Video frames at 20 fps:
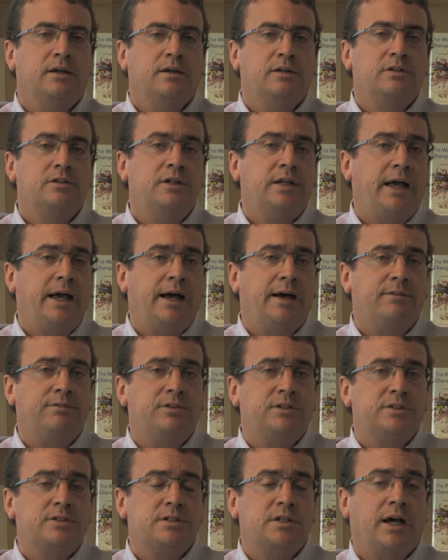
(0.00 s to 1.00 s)
could have
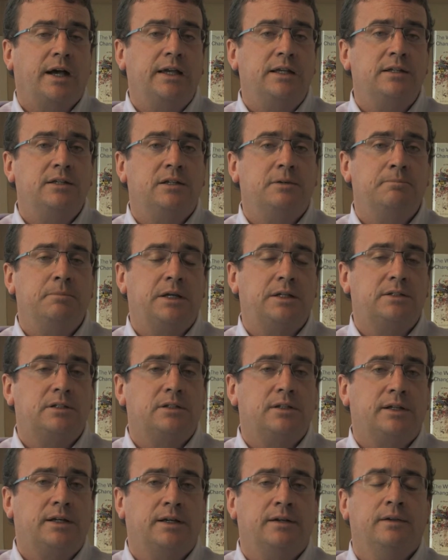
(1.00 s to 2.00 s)
this heightened
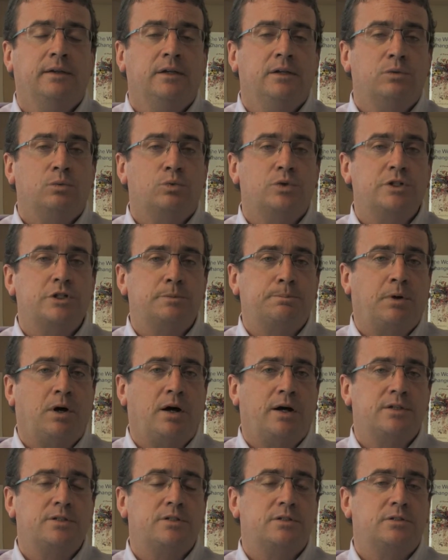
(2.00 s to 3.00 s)
amygdala
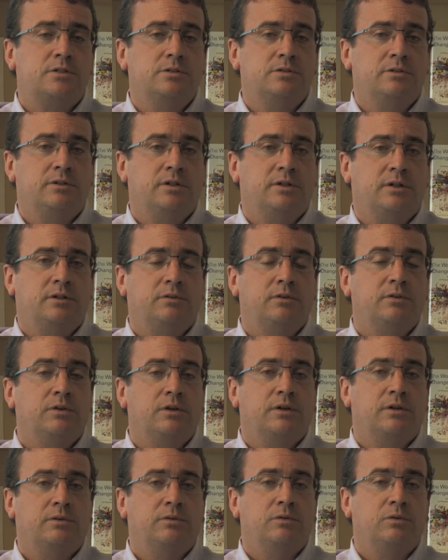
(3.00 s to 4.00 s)
response to their
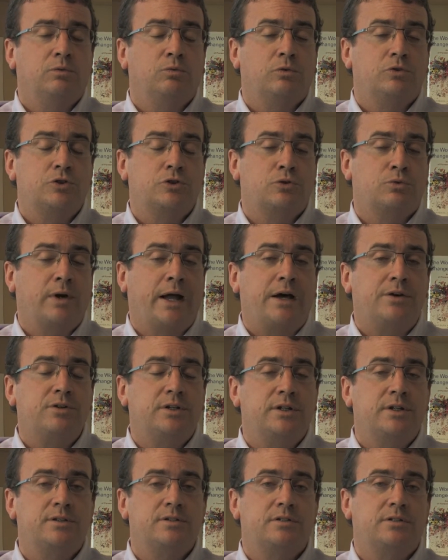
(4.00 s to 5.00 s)

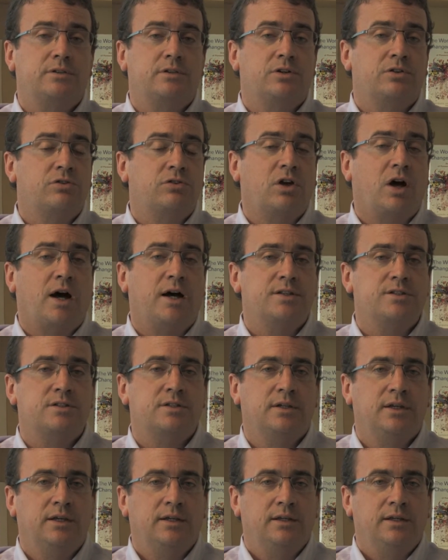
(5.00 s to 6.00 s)
surroundings and their
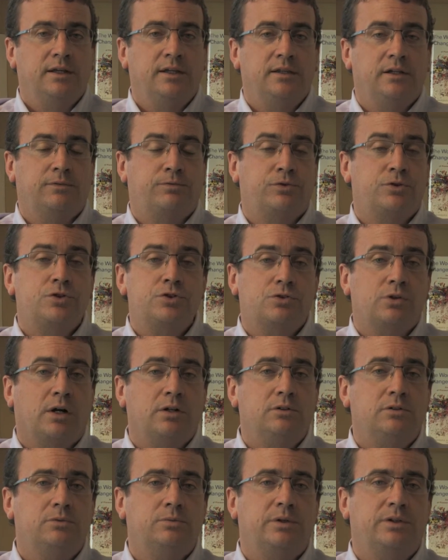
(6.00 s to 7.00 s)
thoughts, and therefore
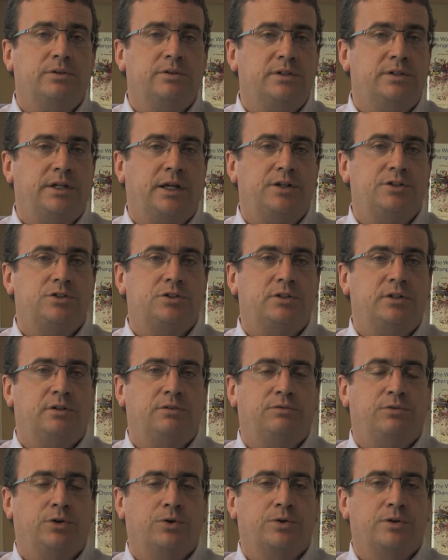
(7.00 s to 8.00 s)
struggle with attention
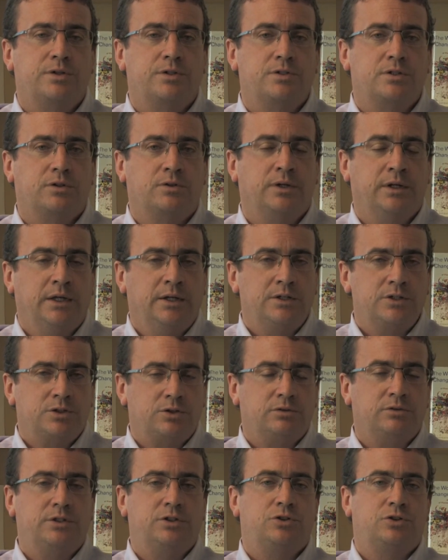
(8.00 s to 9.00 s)
and focus. So
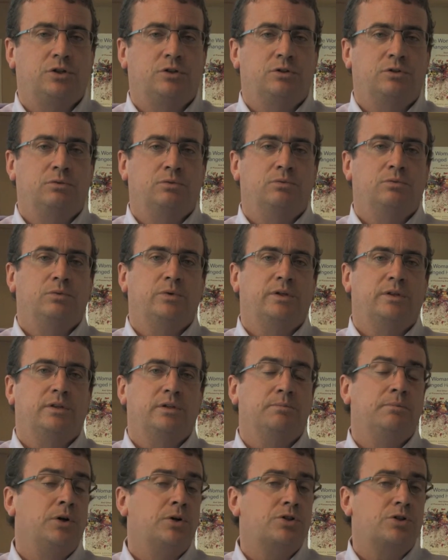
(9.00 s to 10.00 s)
certainly children with
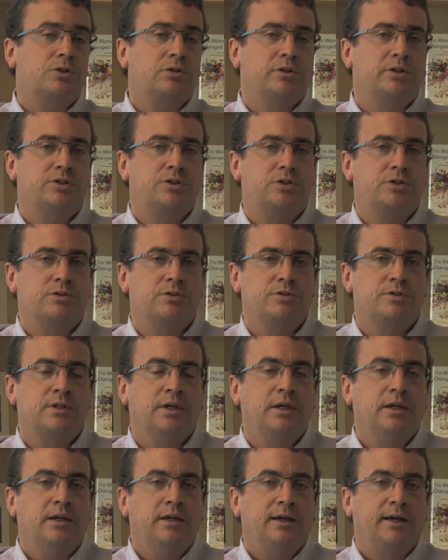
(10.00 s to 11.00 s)
emotional issues
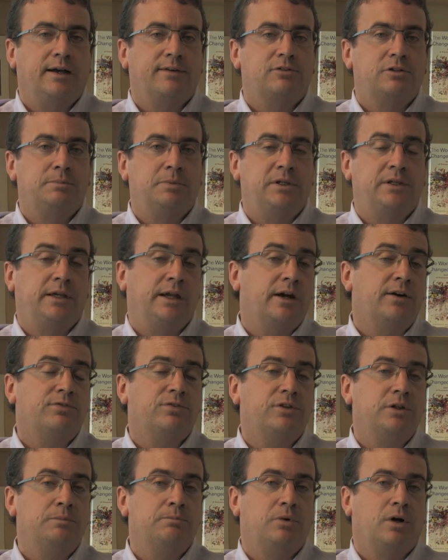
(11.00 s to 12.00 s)
have to be
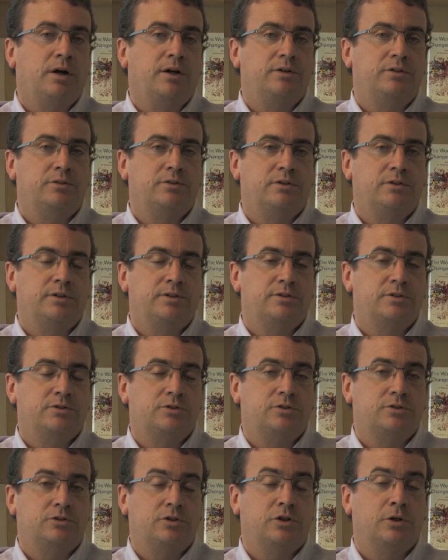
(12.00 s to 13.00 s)
carefully monitored as
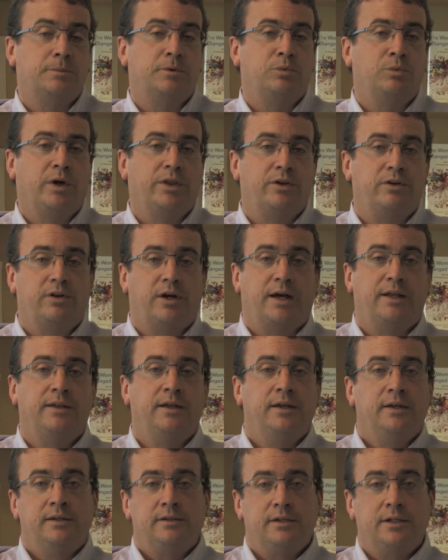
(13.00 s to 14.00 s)
to determine whether or not
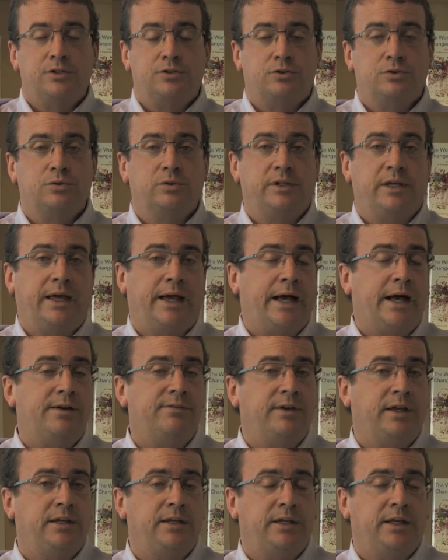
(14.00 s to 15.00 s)
they truly
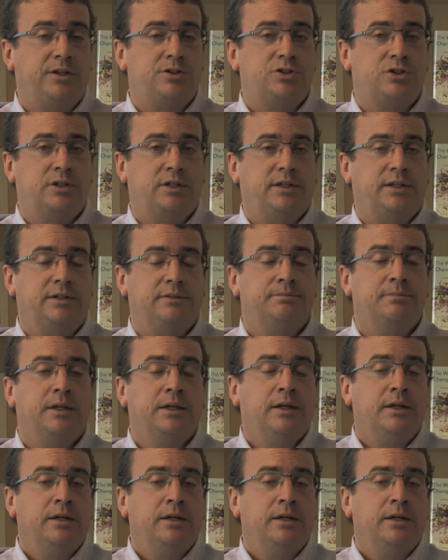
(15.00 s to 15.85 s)
have ADHD. And